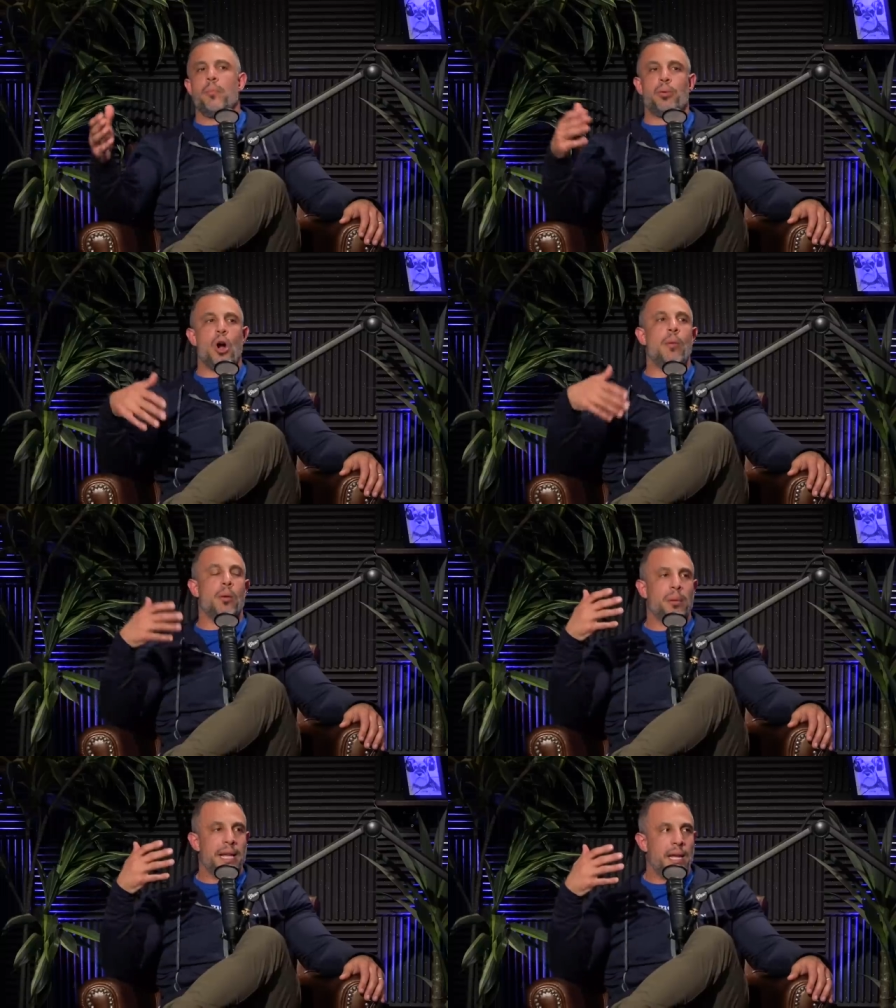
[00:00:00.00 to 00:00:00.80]

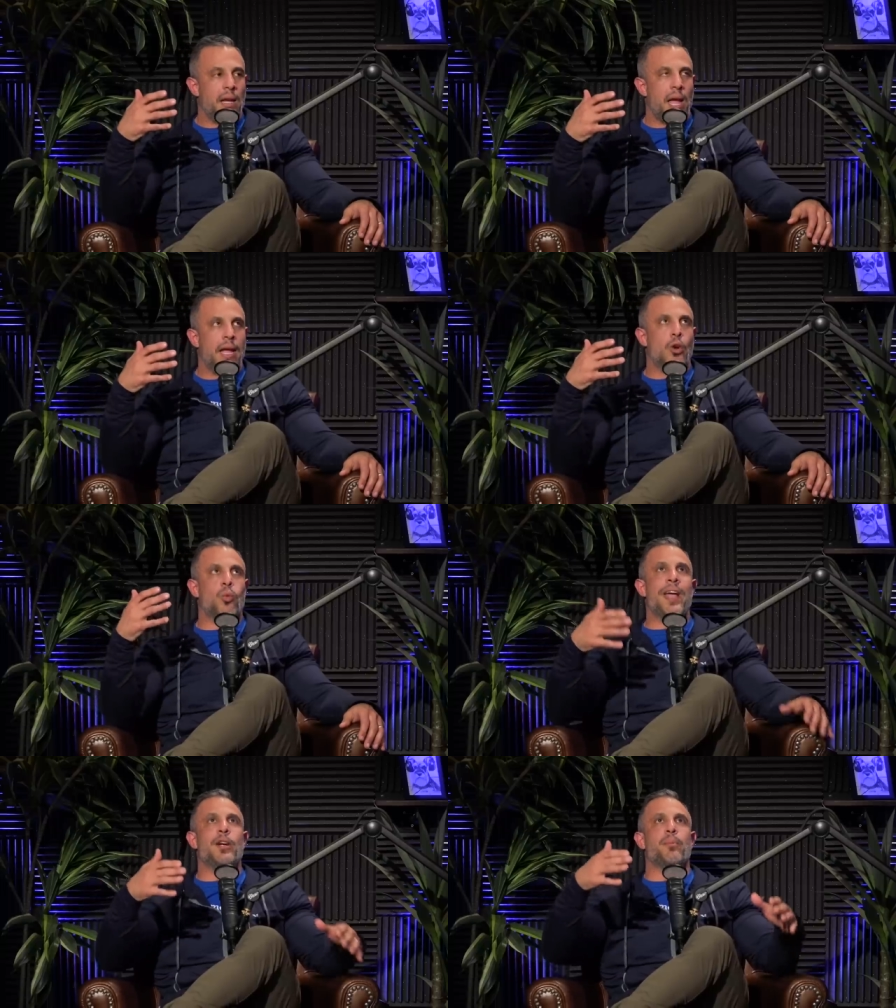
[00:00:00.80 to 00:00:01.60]
probably a
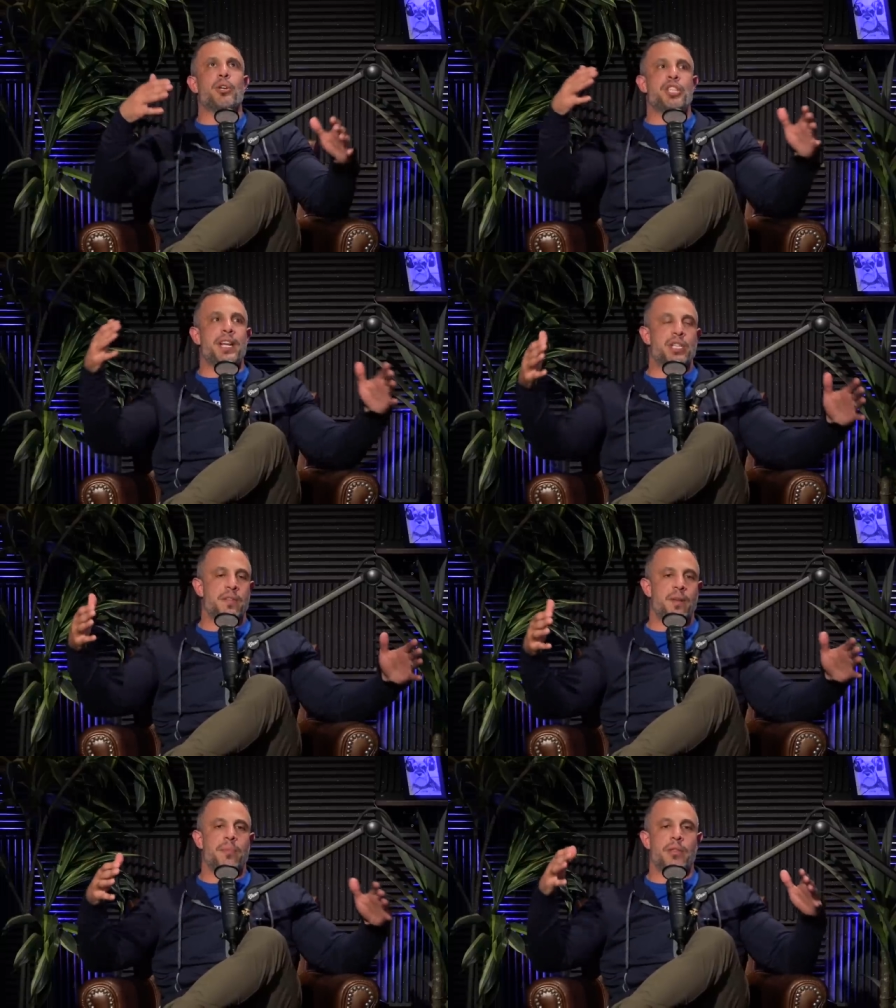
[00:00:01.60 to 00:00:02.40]
greater percentage
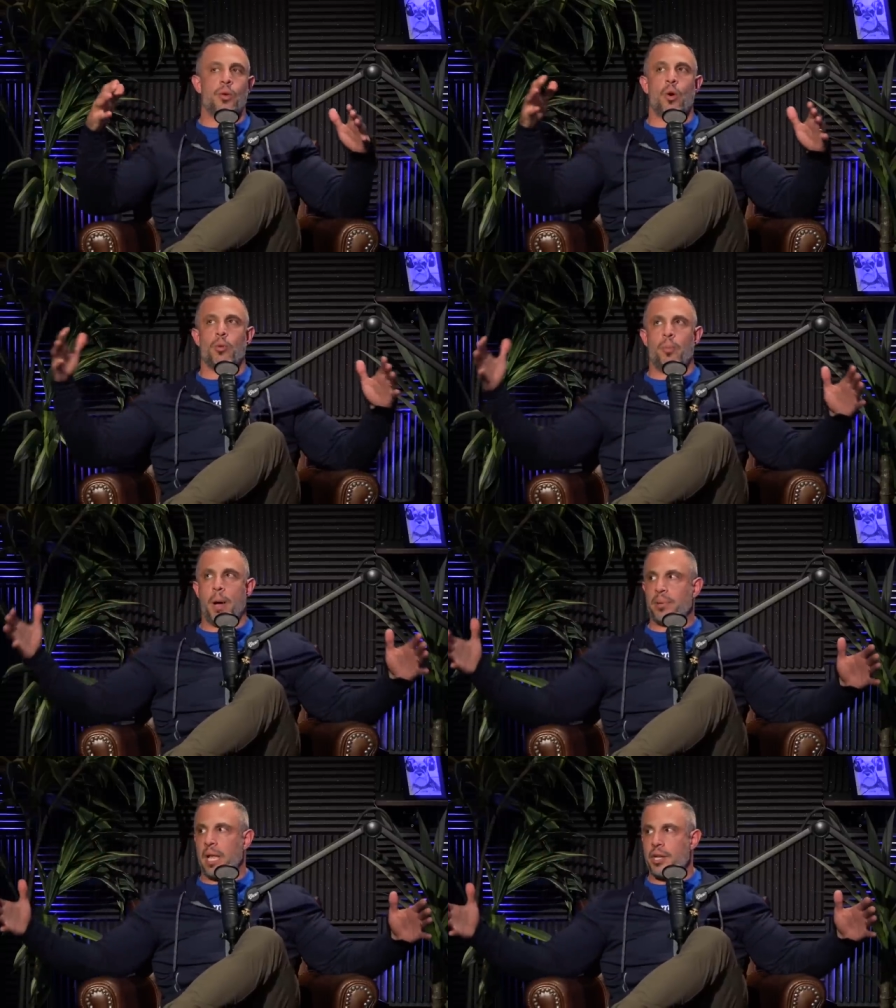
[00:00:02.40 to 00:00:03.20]
of them than the normal
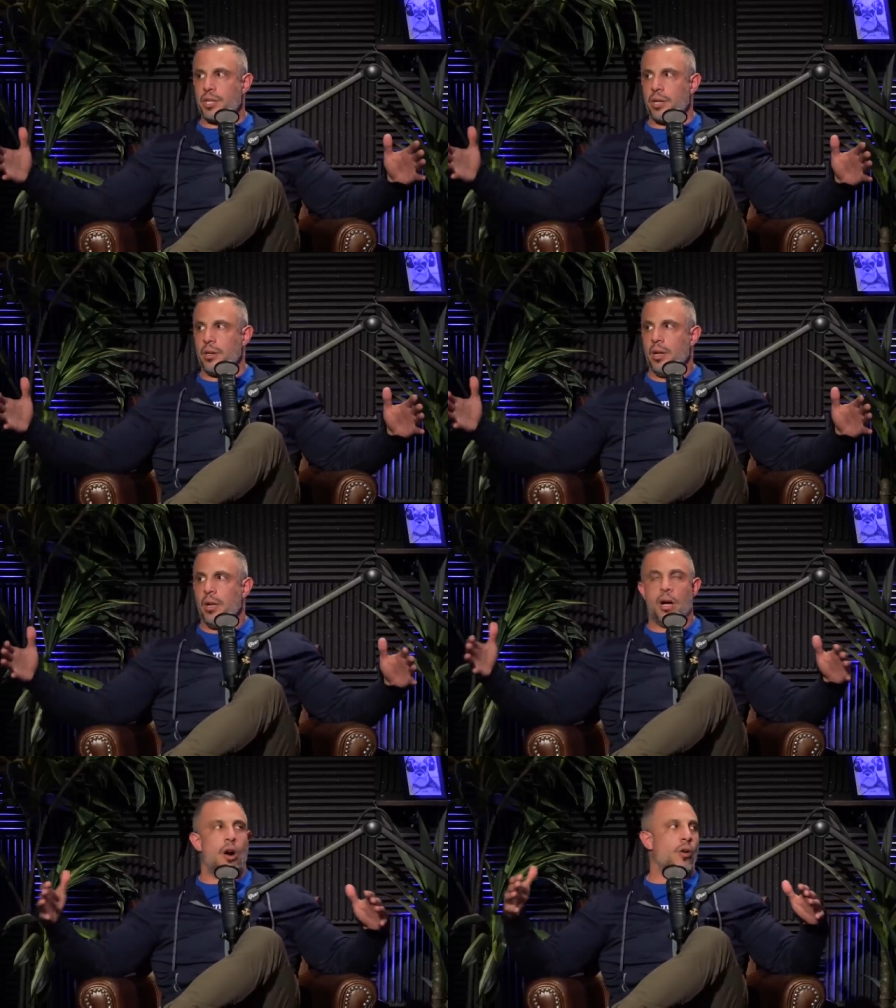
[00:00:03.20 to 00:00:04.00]
population
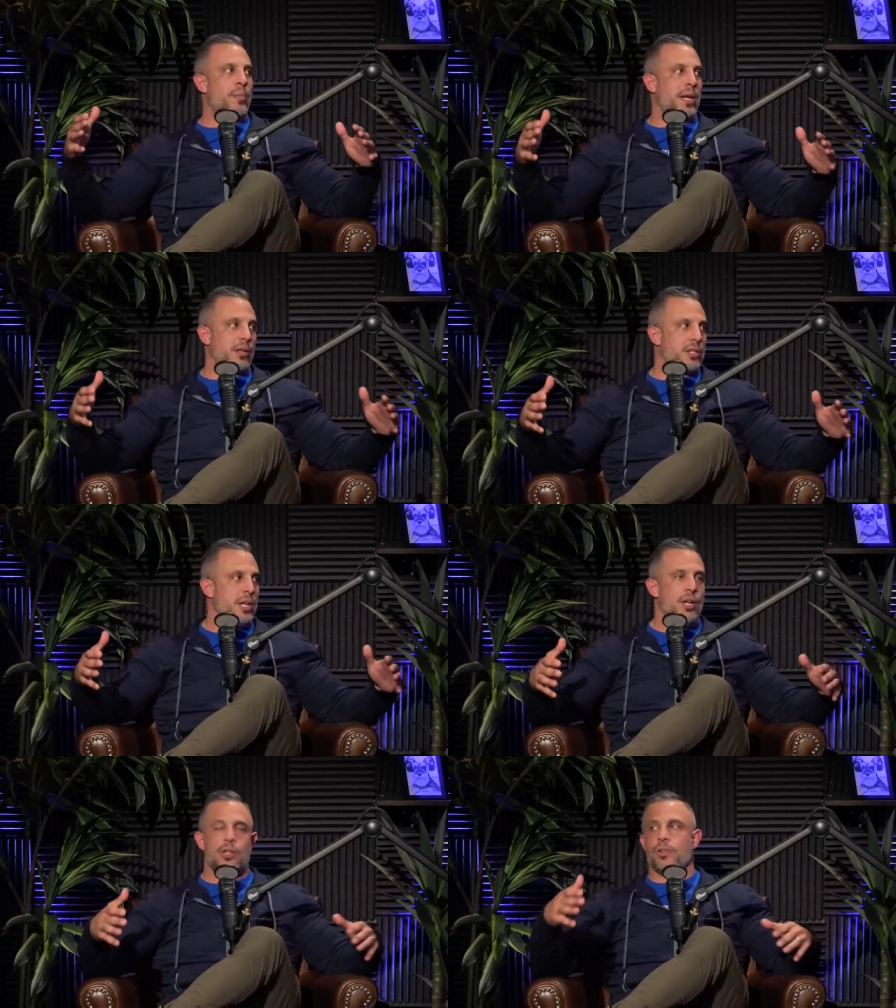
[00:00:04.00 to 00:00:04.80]
are obese.
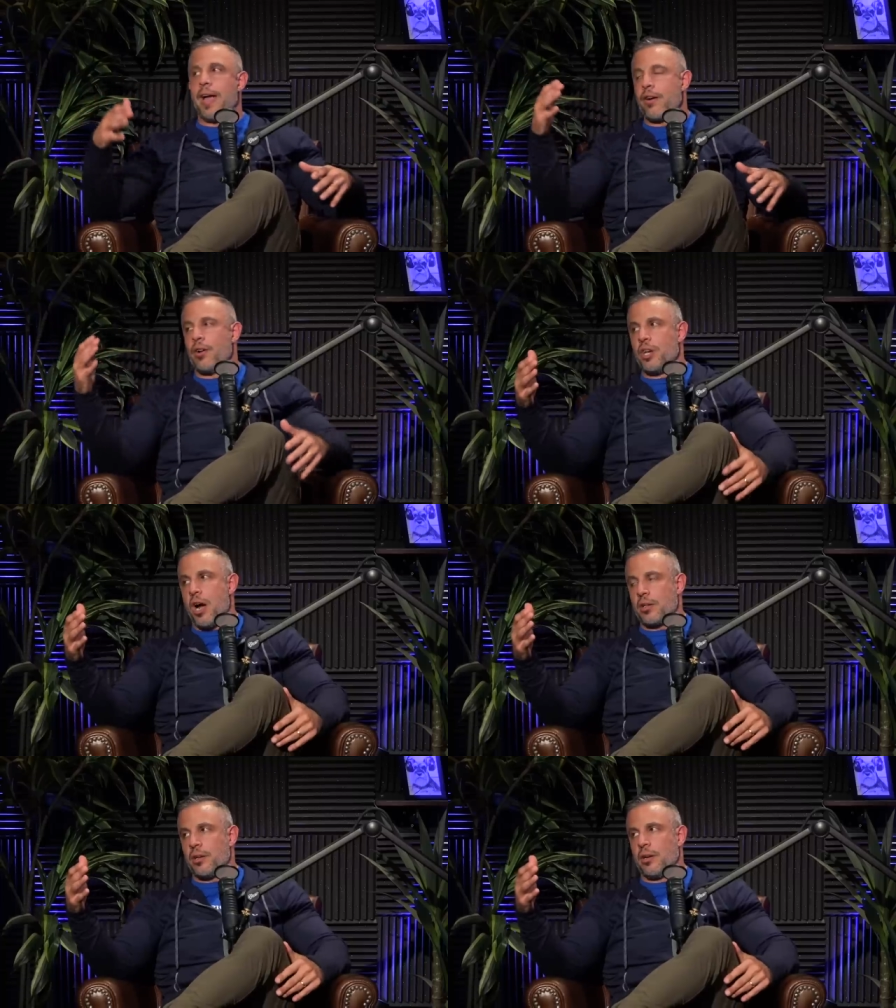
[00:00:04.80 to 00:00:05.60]
So now you're a
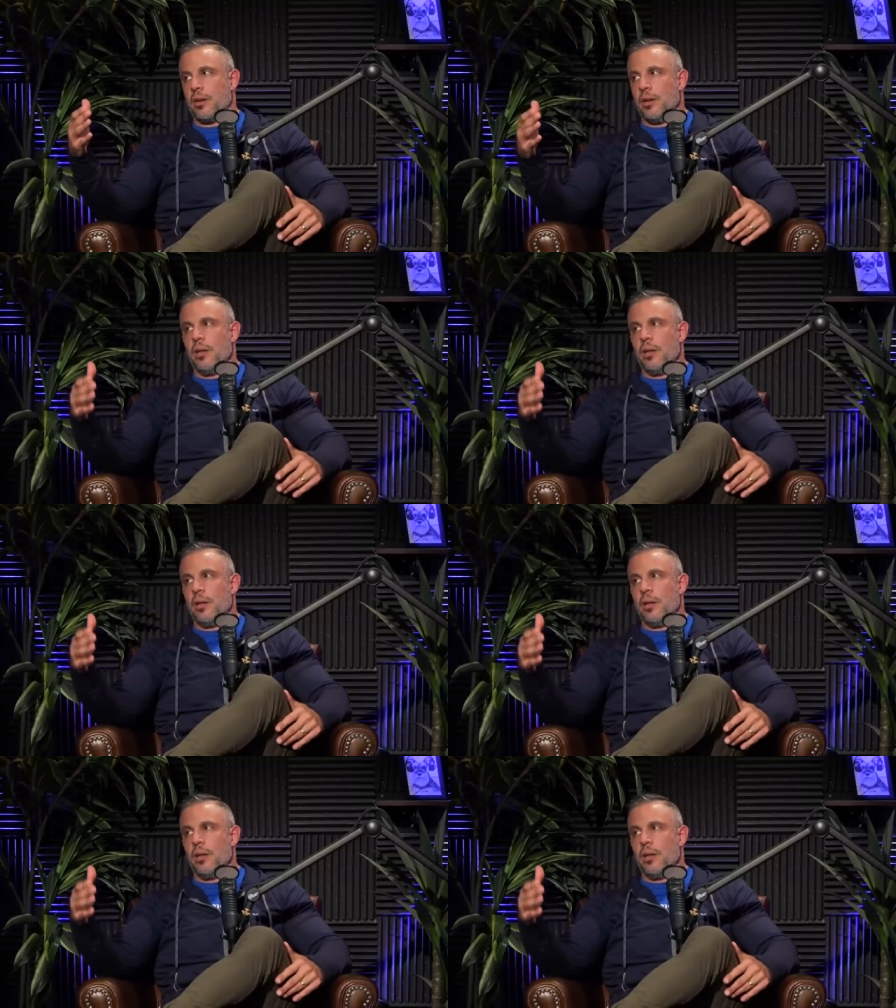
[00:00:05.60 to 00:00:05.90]
doctor,